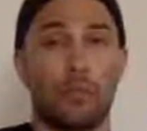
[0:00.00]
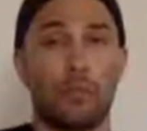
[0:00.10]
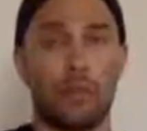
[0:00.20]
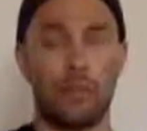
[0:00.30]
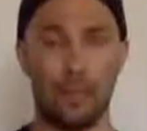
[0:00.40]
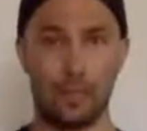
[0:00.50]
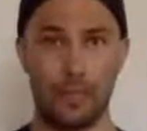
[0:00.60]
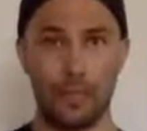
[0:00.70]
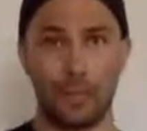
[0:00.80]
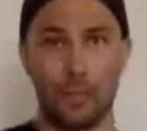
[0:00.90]
And
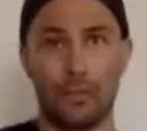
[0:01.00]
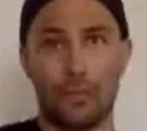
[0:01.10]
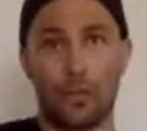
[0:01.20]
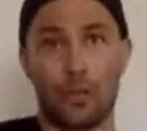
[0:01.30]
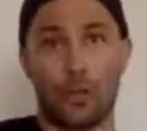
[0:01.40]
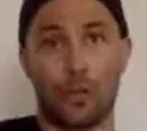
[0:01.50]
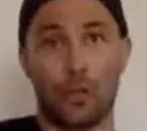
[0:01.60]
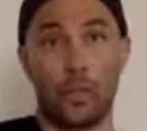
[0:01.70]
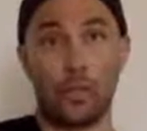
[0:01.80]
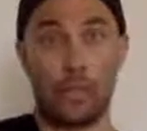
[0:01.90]
this is going to
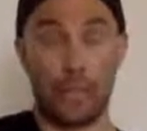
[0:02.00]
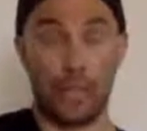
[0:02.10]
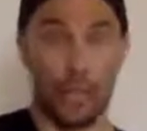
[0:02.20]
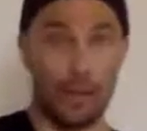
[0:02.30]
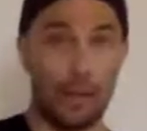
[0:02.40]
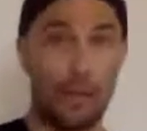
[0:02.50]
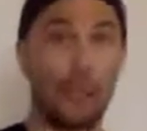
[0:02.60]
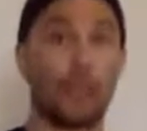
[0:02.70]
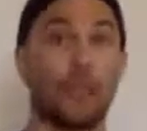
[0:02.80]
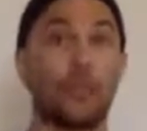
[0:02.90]
encourage, again,
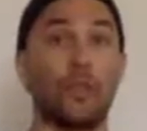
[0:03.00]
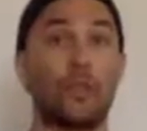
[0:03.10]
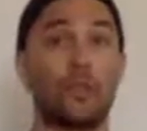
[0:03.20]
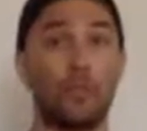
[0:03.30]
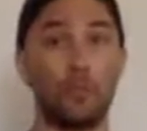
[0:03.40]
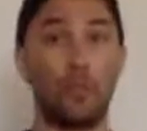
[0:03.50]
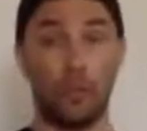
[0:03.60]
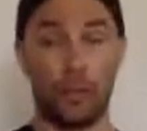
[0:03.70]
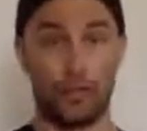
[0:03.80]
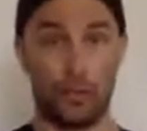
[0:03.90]
that transition
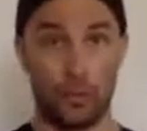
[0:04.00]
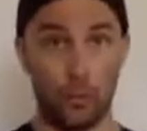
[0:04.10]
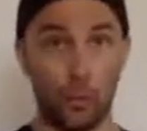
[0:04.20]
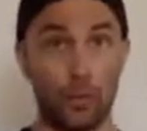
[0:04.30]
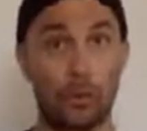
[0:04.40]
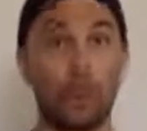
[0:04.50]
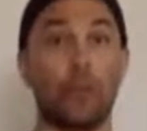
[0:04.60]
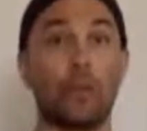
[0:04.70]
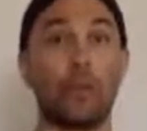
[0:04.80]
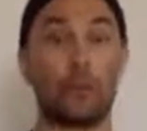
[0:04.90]
point so that we're
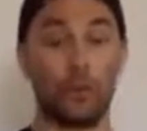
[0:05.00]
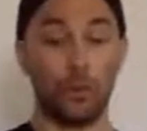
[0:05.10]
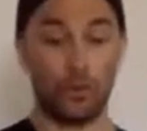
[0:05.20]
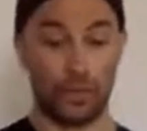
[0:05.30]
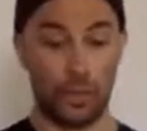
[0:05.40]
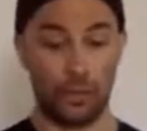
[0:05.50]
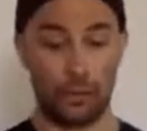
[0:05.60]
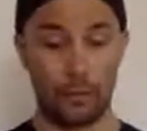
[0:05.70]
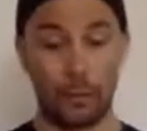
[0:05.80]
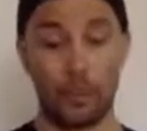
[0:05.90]
encouraging
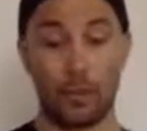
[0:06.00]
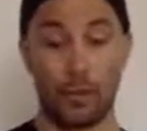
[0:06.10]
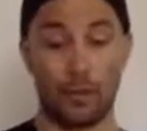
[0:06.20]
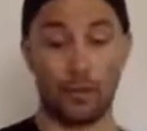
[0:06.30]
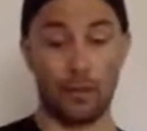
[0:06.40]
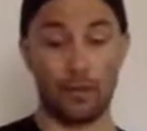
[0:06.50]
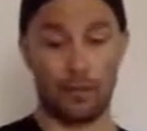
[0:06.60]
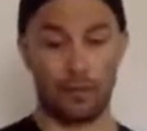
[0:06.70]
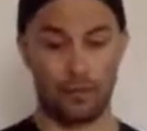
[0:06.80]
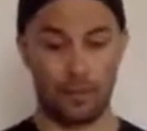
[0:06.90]
the
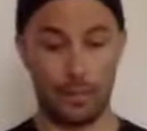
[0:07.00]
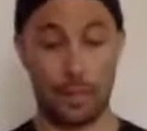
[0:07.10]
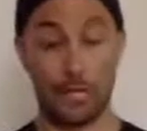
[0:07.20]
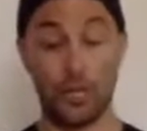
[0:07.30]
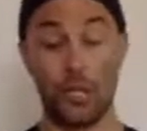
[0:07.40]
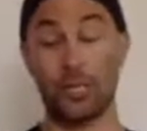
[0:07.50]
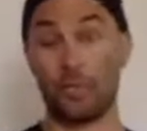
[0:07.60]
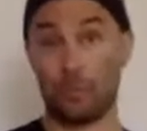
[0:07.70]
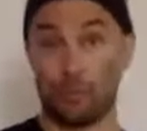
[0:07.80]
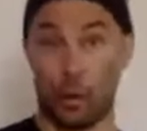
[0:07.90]
peristalsis, this
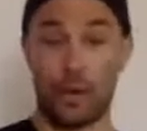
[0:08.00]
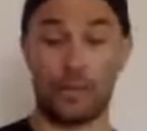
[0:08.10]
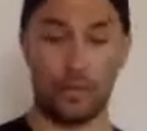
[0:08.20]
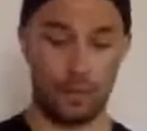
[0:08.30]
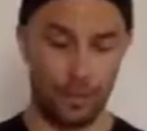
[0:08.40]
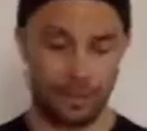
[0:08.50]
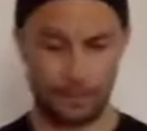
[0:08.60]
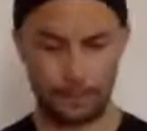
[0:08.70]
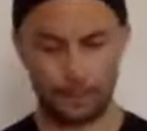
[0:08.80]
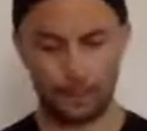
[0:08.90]
digestive process.
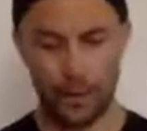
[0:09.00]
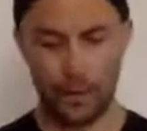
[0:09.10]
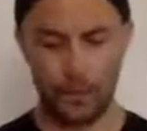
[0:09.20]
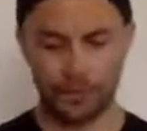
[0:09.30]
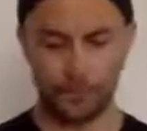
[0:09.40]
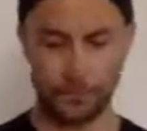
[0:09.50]
Now,